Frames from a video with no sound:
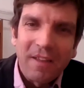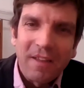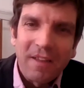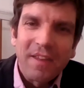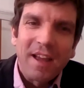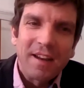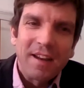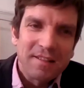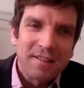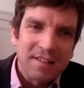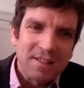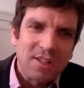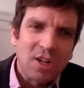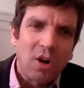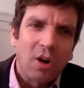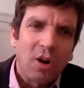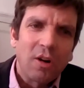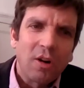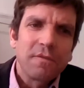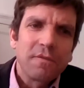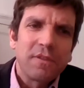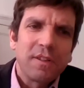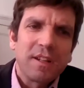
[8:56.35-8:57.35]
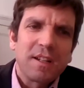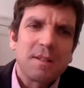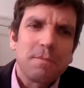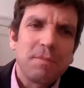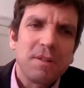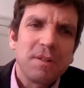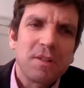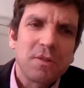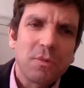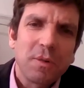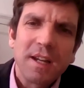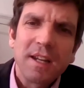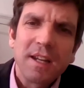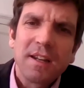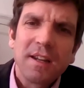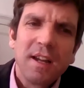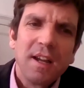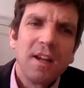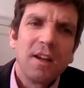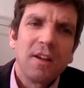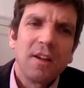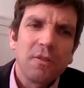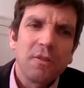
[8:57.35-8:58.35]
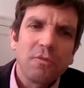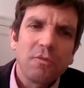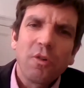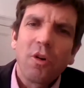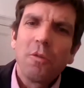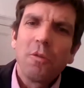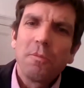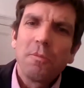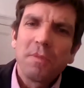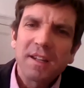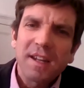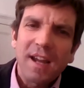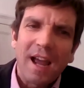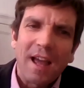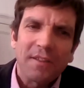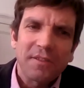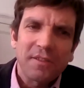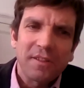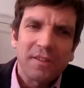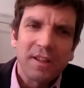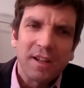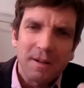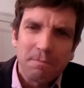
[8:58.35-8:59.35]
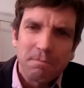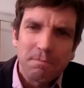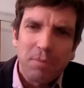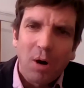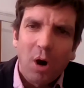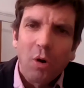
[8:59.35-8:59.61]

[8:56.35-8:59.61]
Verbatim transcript: And that is the conflict between the Roman Catholic,